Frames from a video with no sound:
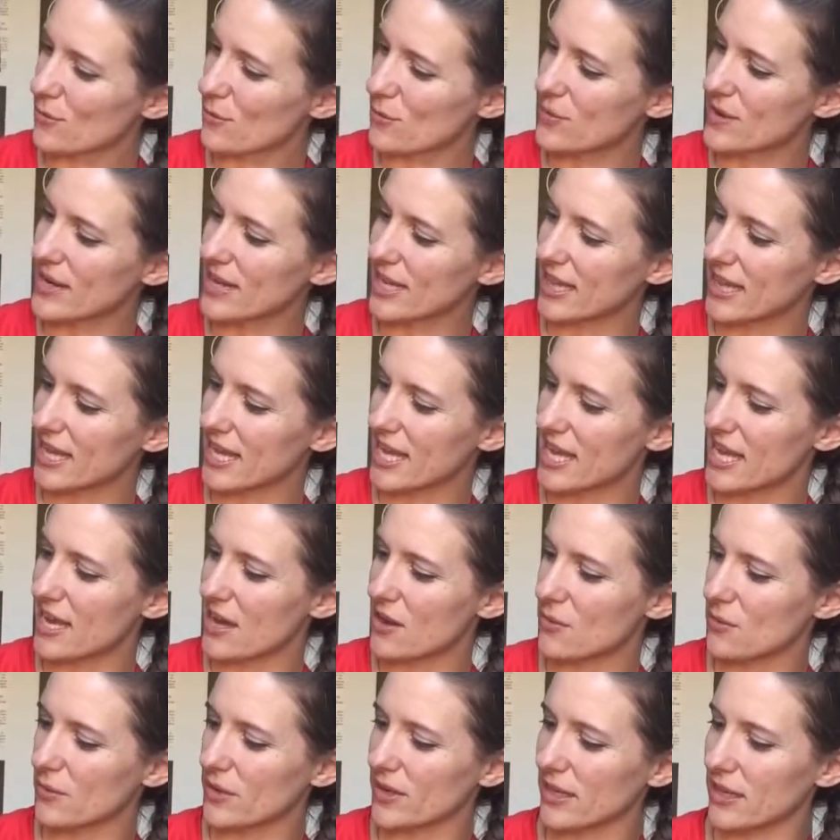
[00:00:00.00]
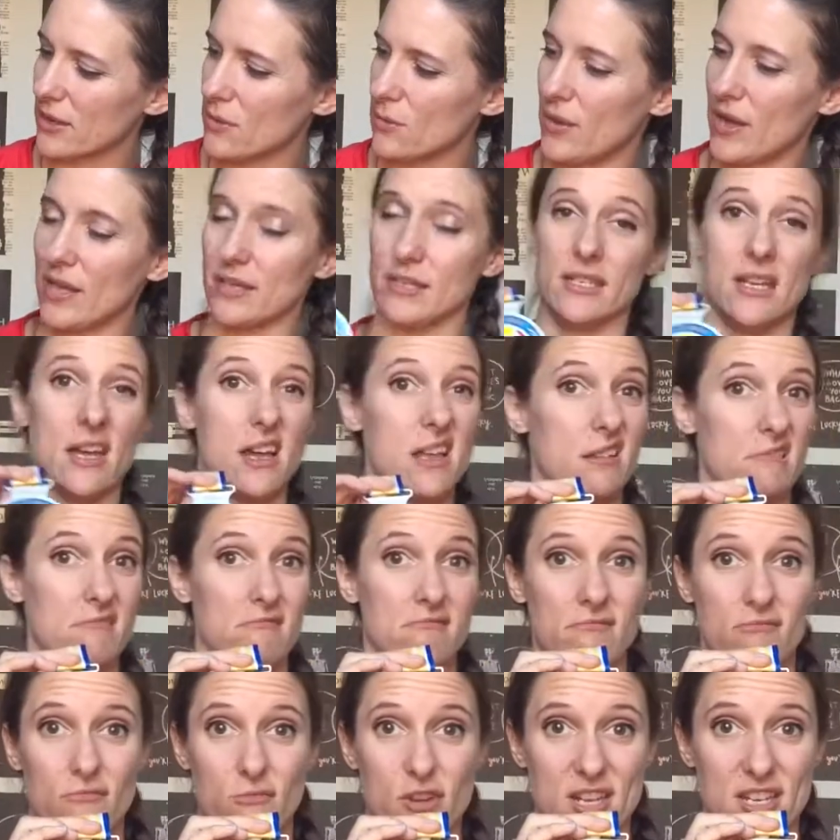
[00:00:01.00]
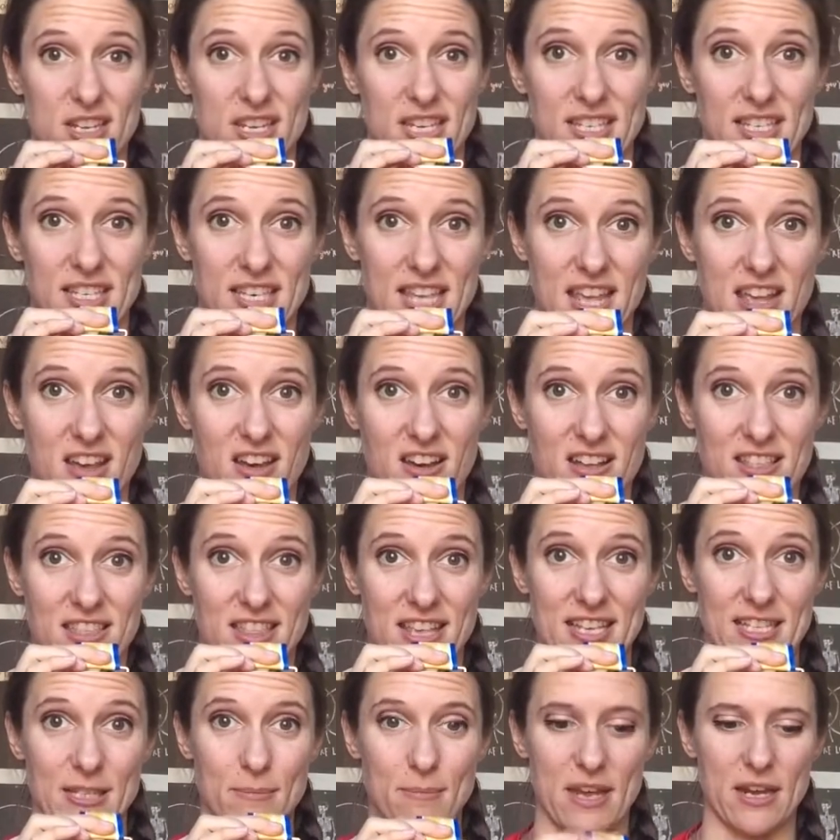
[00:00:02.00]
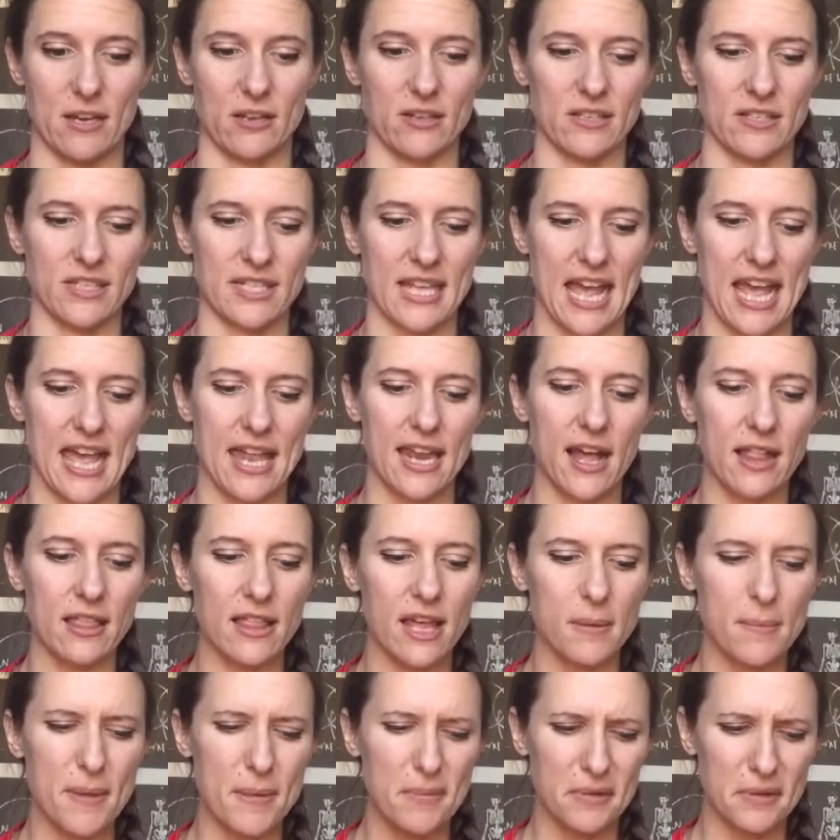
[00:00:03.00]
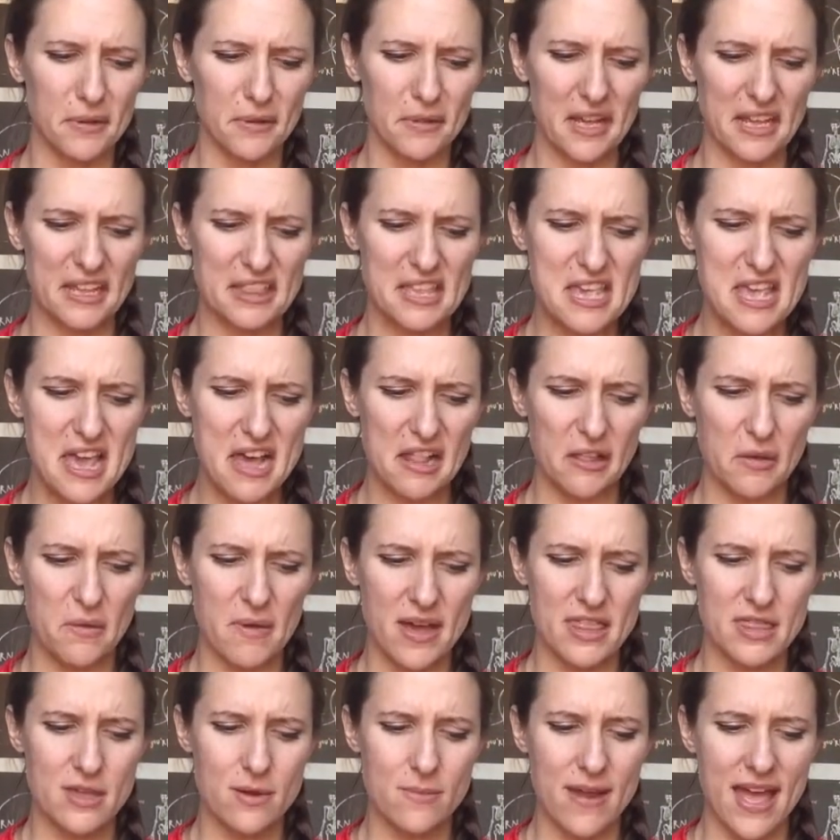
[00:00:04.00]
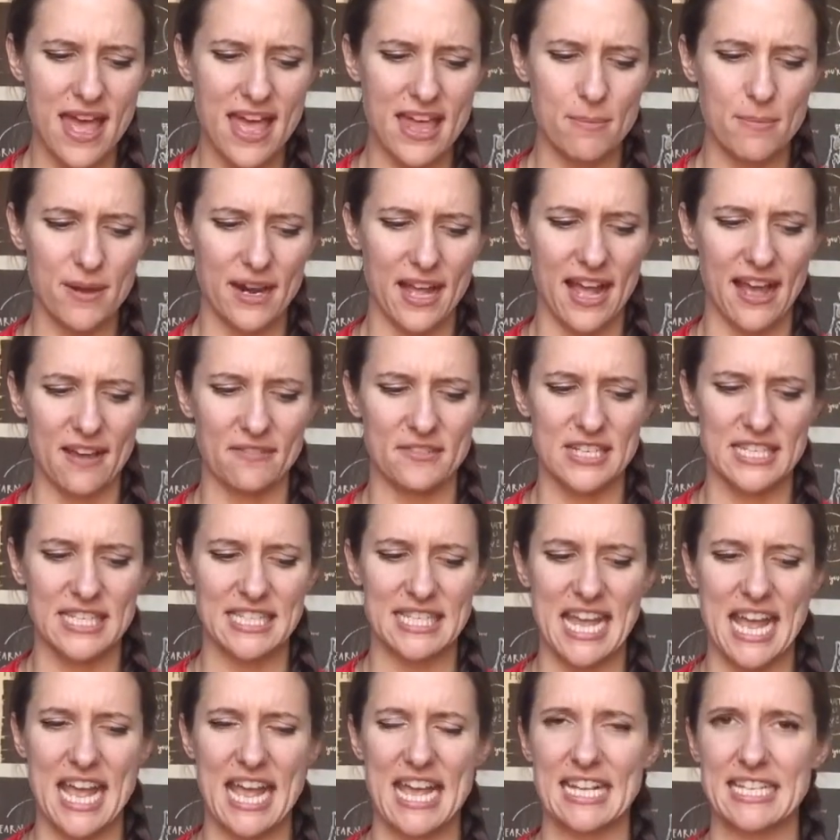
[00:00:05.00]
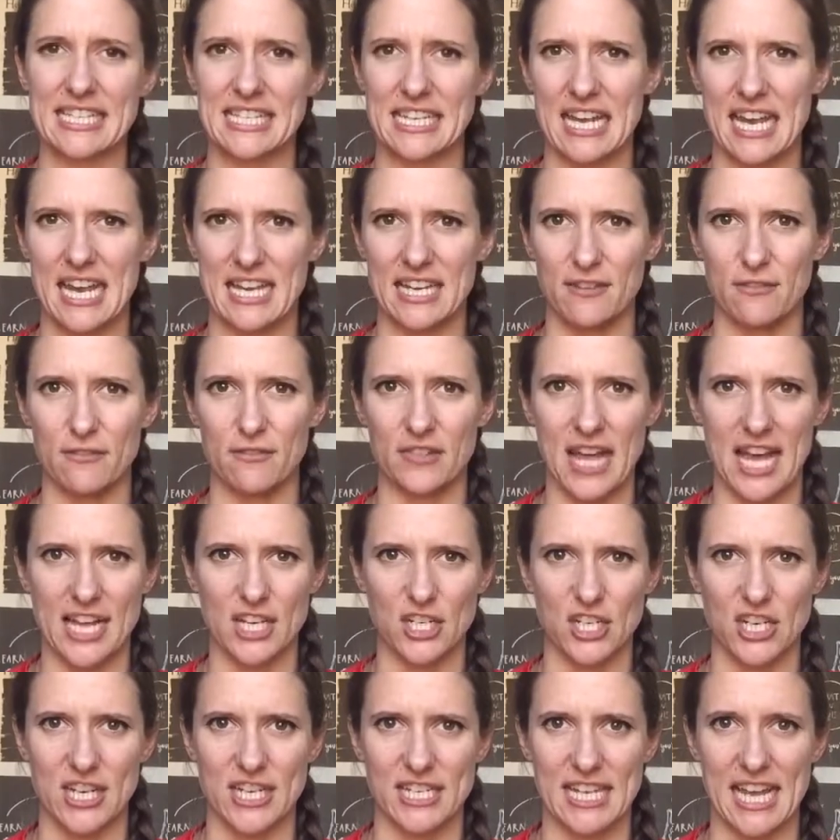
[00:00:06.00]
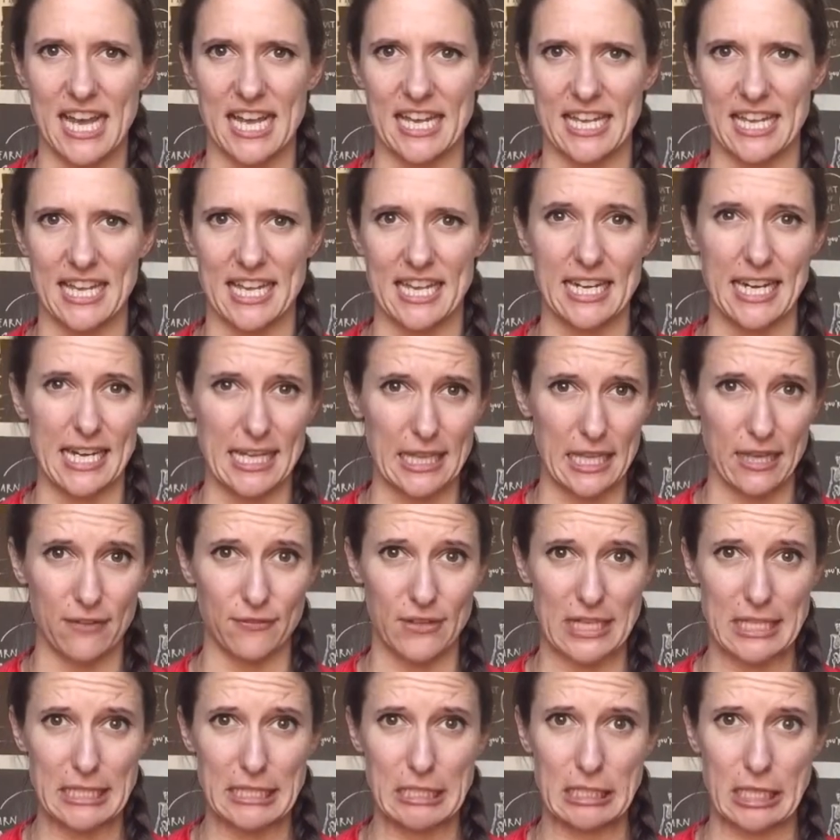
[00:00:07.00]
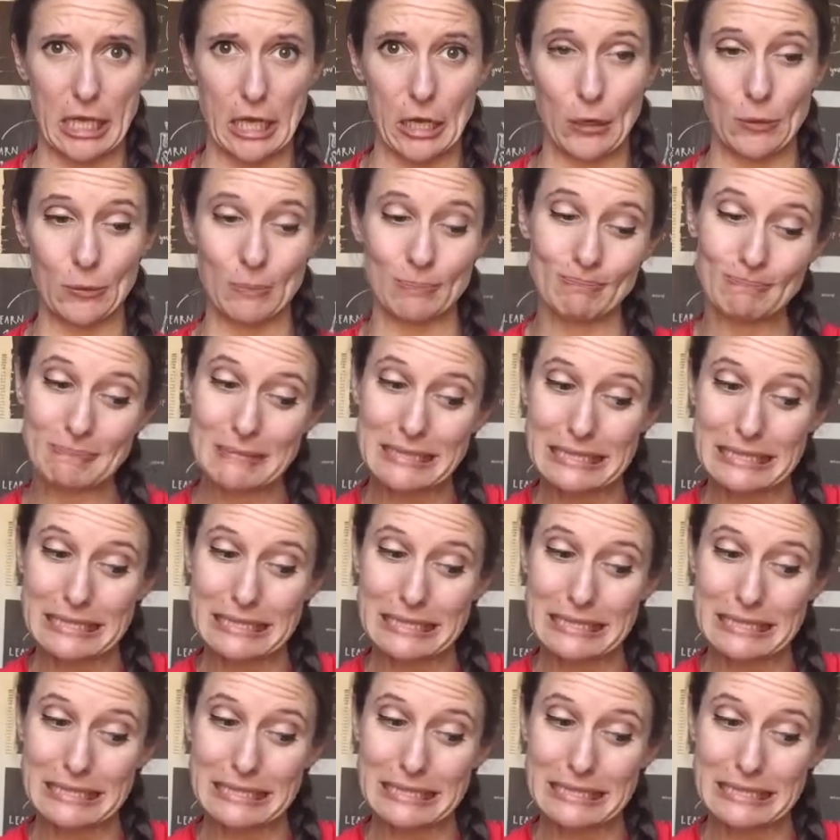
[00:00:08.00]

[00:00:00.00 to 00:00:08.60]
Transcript: really, really well done, Run Disney, on these medals. And a lot of people don't like the yellow and the red, but I have to say it's kind of flashy and tacky and I love it, so